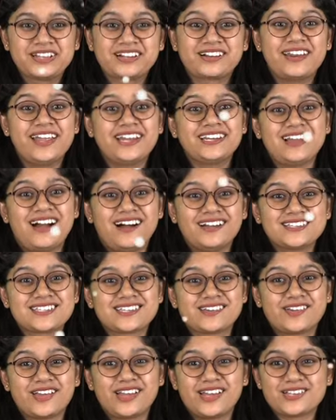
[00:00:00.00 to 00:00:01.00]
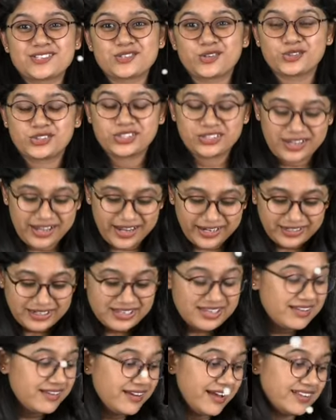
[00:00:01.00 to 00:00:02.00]
the correct answer is Uttarayan.
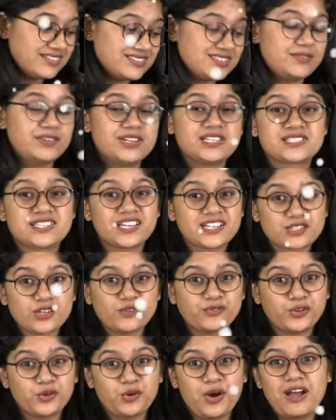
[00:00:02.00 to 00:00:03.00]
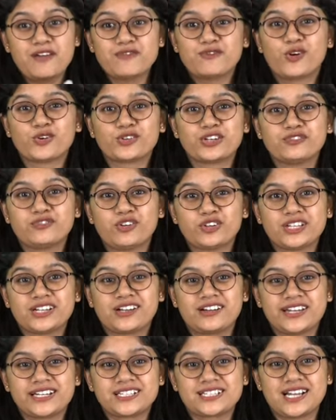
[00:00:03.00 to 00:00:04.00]
And seventy-six of you have voted for the
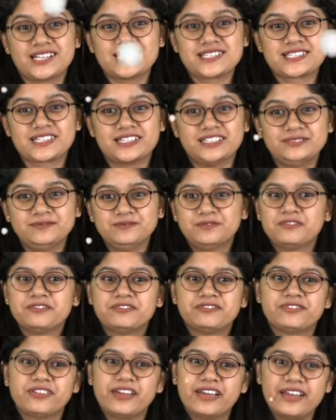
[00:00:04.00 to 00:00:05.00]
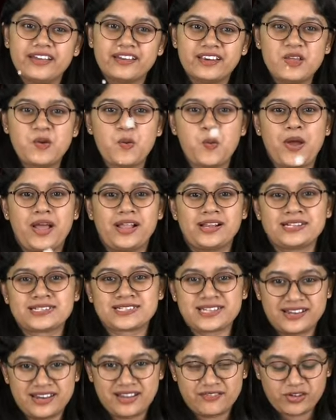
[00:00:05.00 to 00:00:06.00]
correct answer. Very well
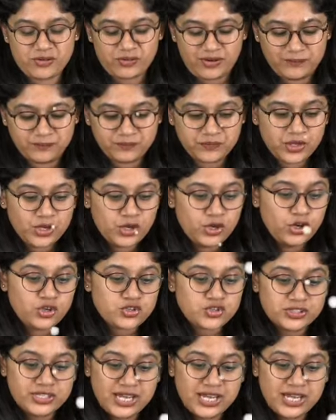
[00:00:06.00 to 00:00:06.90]
done, everyone. So